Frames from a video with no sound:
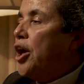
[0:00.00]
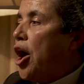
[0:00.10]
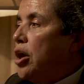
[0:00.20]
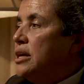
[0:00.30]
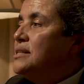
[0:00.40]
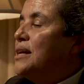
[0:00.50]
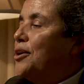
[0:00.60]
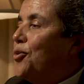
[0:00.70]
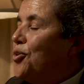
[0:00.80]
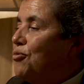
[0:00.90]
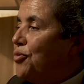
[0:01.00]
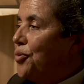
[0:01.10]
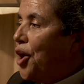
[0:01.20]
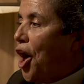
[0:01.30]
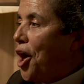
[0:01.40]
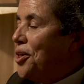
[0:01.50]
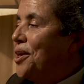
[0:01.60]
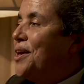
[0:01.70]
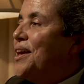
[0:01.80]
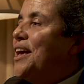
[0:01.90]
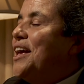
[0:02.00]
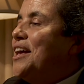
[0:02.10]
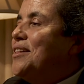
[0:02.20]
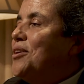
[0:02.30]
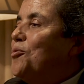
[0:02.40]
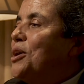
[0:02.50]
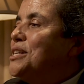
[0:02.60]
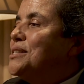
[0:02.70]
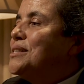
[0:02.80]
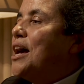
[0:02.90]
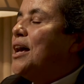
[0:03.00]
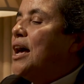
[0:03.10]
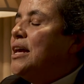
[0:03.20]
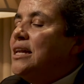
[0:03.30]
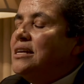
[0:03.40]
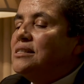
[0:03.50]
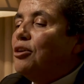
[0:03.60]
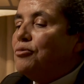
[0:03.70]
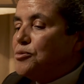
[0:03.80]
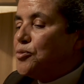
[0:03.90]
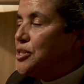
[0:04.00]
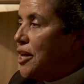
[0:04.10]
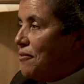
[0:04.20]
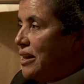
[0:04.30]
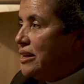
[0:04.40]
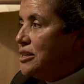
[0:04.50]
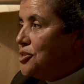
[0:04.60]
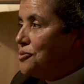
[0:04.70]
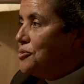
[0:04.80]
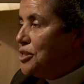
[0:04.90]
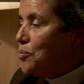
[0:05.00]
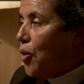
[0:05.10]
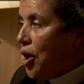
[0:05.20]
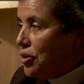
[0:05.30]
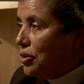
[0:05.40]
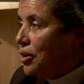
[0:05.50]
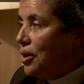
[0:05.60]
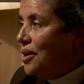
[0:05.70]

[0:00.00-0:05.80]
God. It's a call from God, and it is our responsibility to respond.